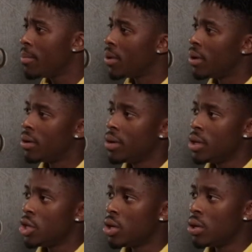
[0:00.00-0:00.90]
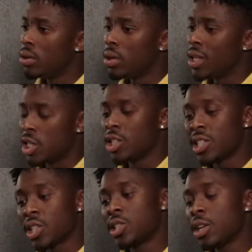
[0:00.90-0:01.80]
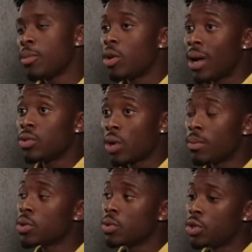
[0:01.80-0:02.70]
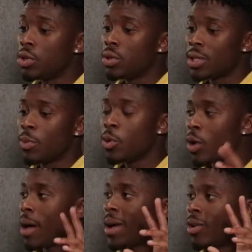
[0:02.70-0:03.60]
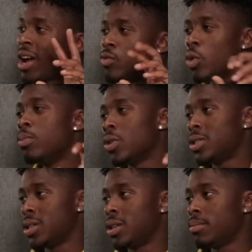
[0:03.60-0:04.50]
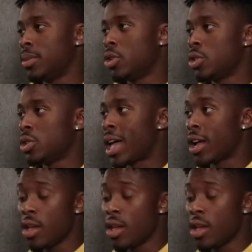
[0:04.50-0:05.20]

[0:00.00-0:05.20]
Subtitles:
bro, you know, there's a stigma around drama school students that we all come out like robots in it, because like,